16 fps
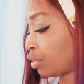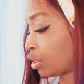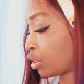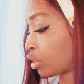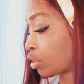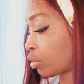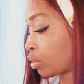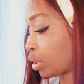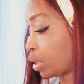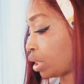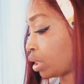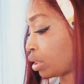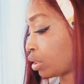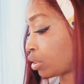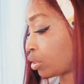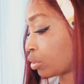show the
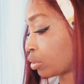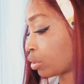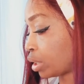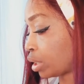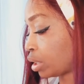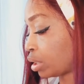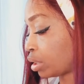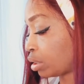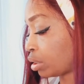history